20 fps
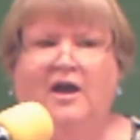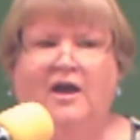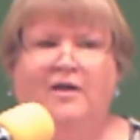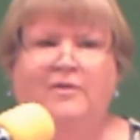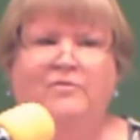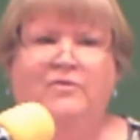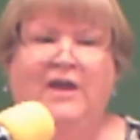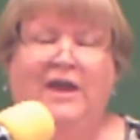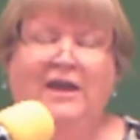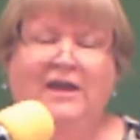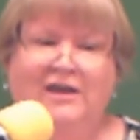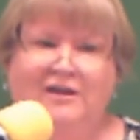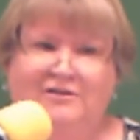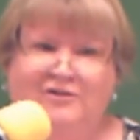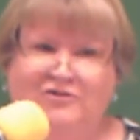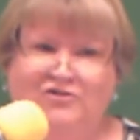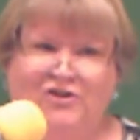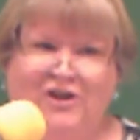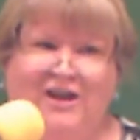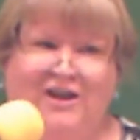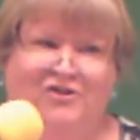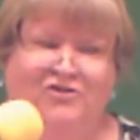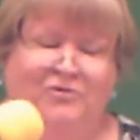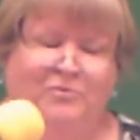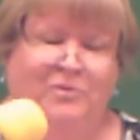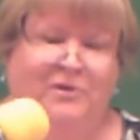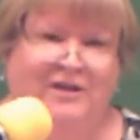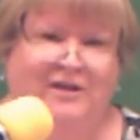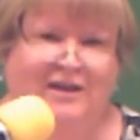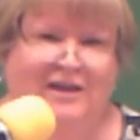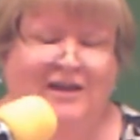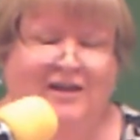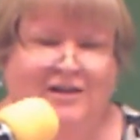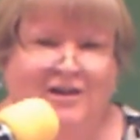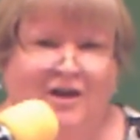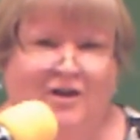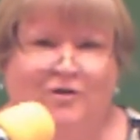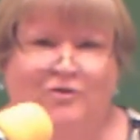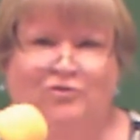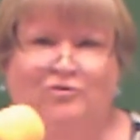they get to change in PE
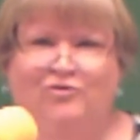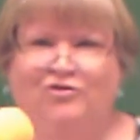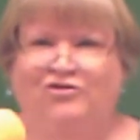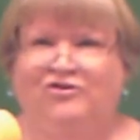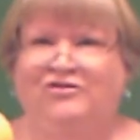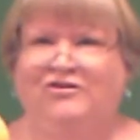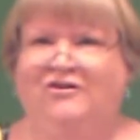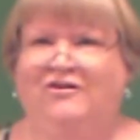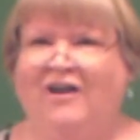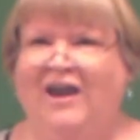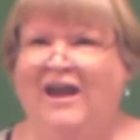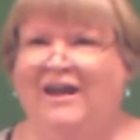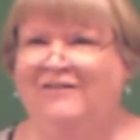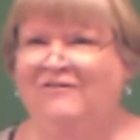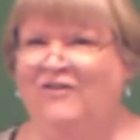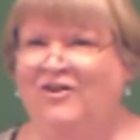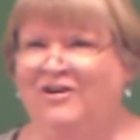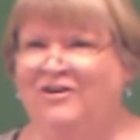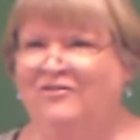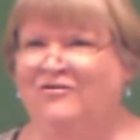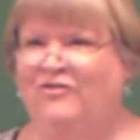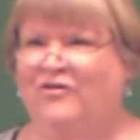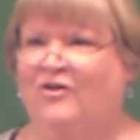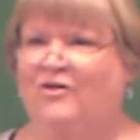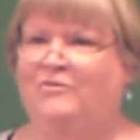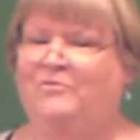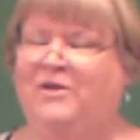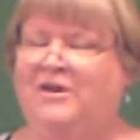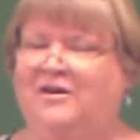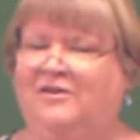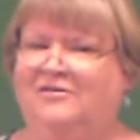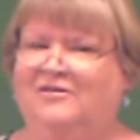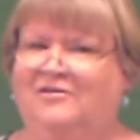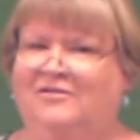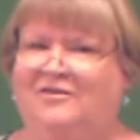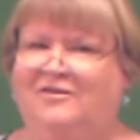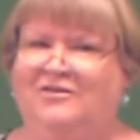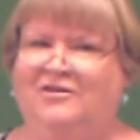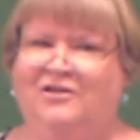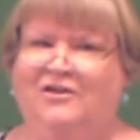clothes, which is great and wonderful because
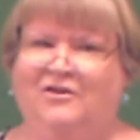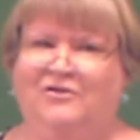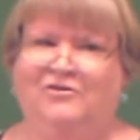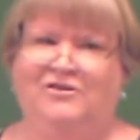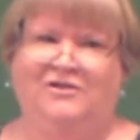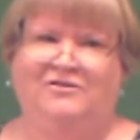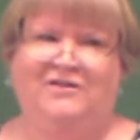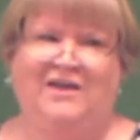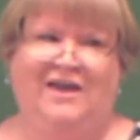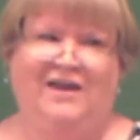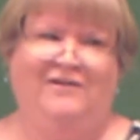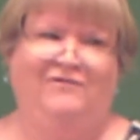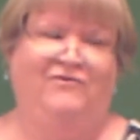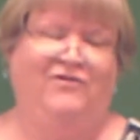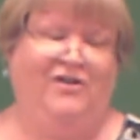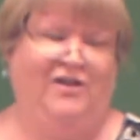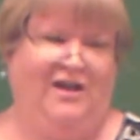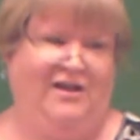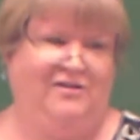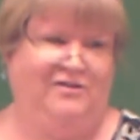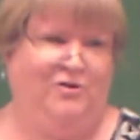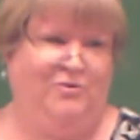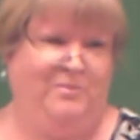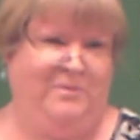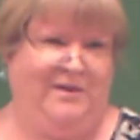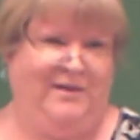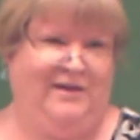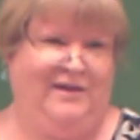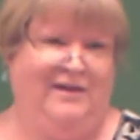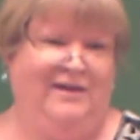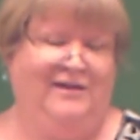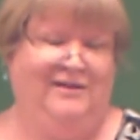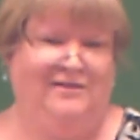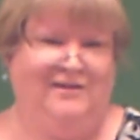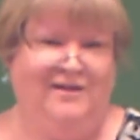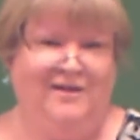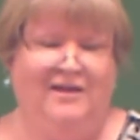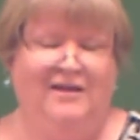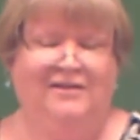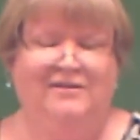this is the year that they feel like they're big and
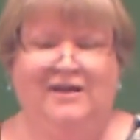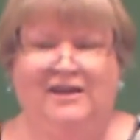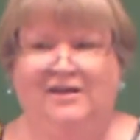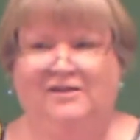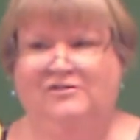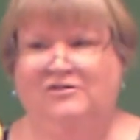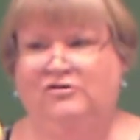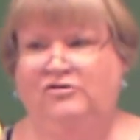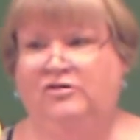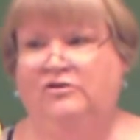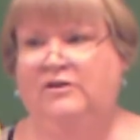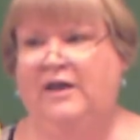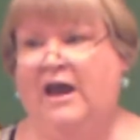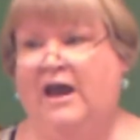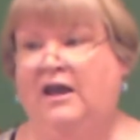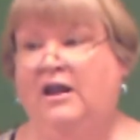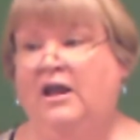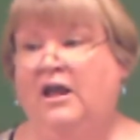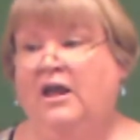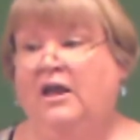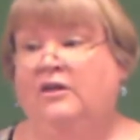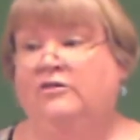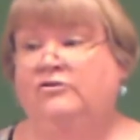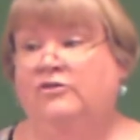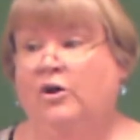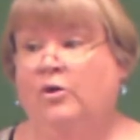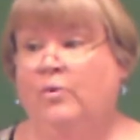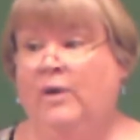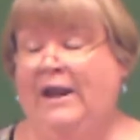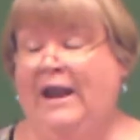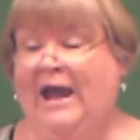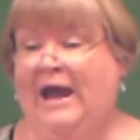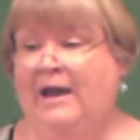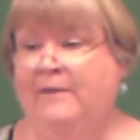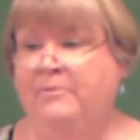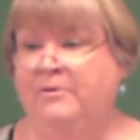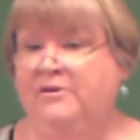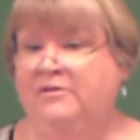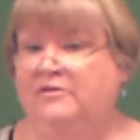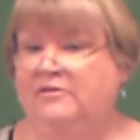they get to do that. So what
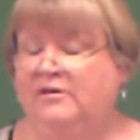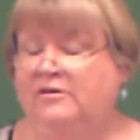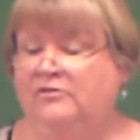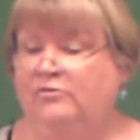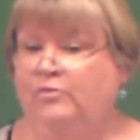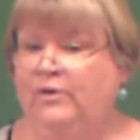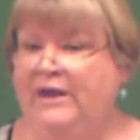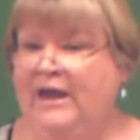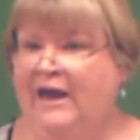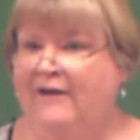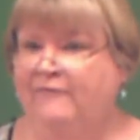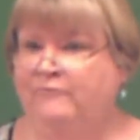happens is we have